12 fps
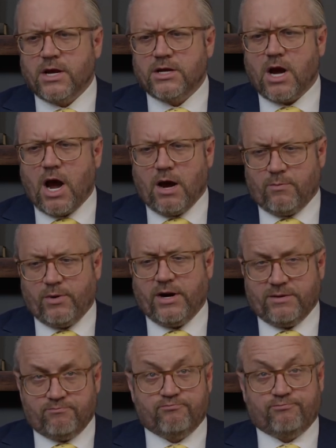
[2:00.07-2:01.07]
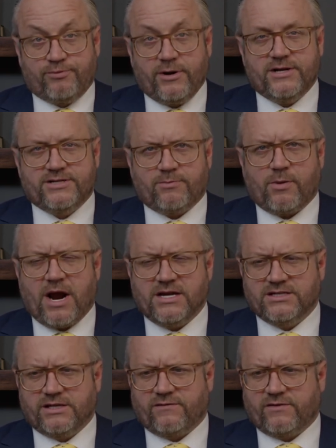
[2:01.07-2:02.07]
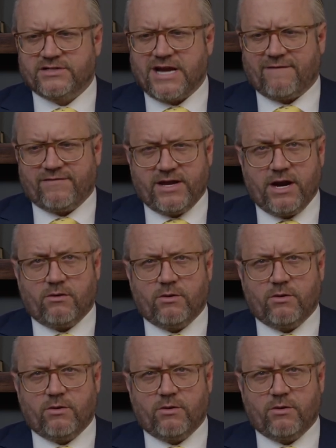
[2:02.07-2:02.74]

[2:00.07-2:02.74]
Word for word: uh, pretty pretty surprising in the first half of the year.